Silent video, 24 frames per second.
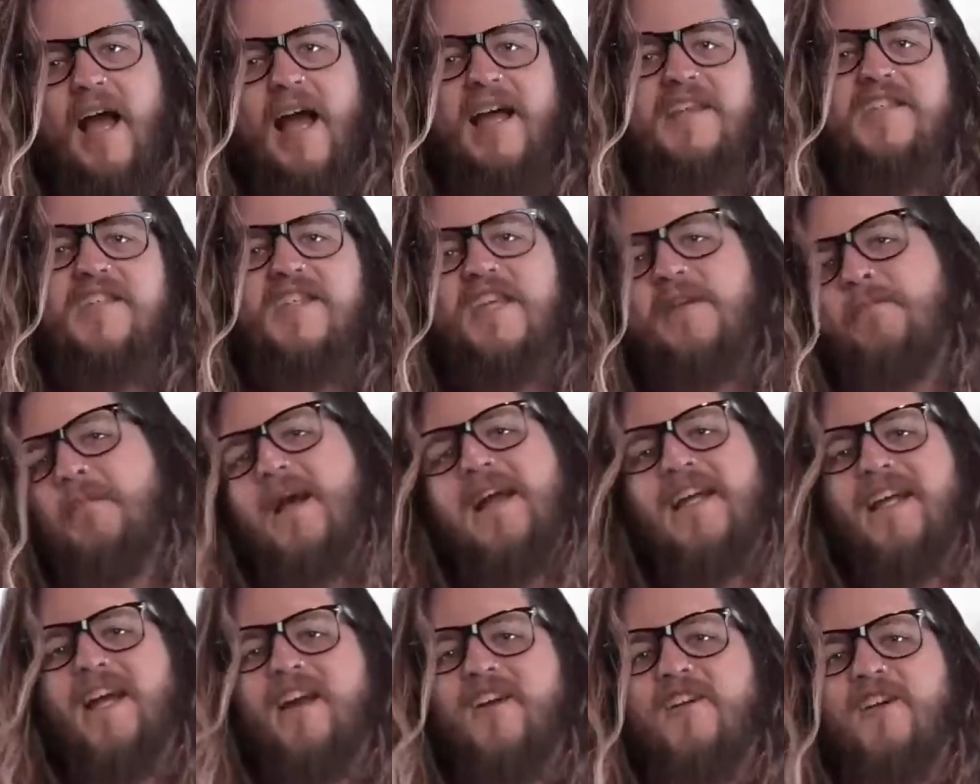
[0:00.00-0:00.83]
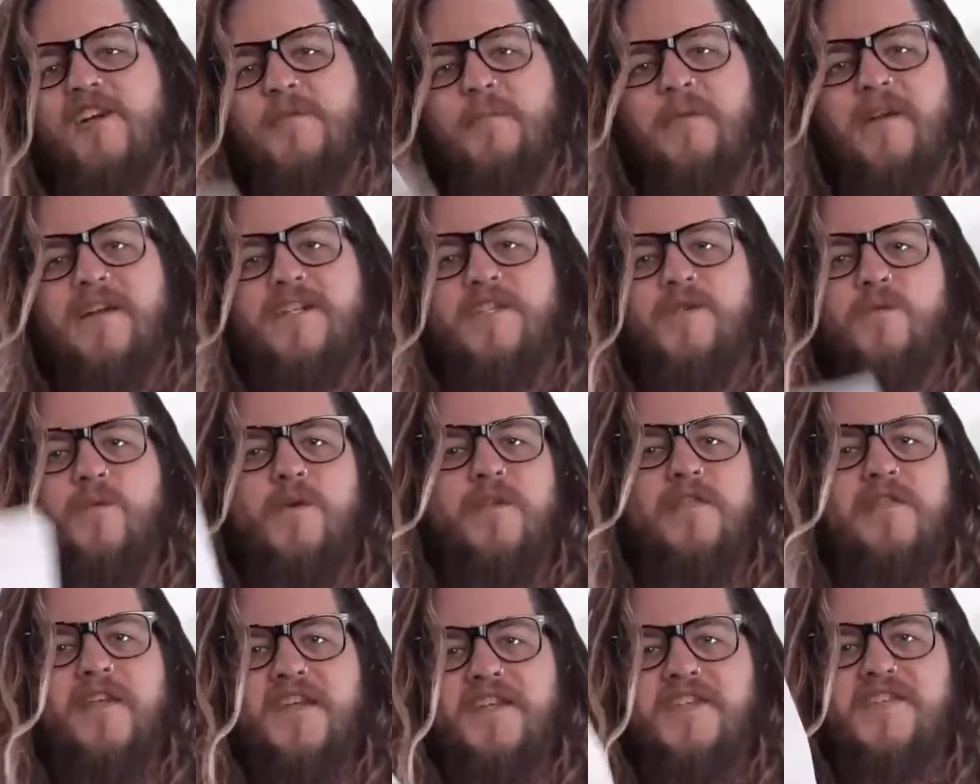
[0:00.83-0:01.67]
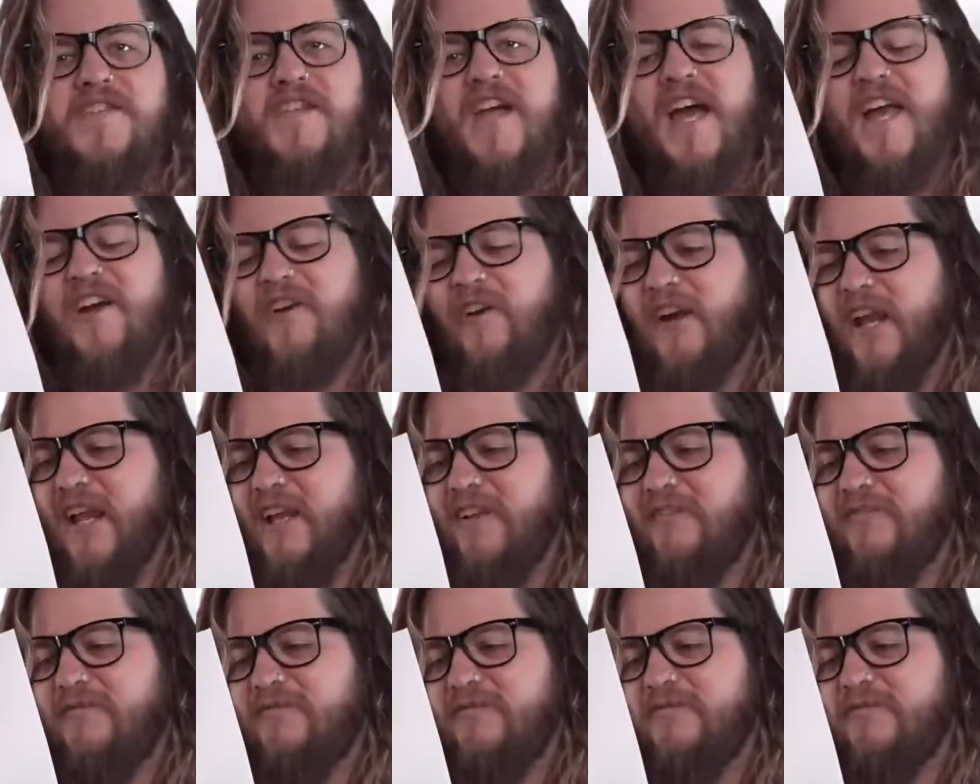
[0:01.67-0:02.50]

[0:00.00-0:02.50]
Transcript: I sent my carrier pigeon with this letter and it...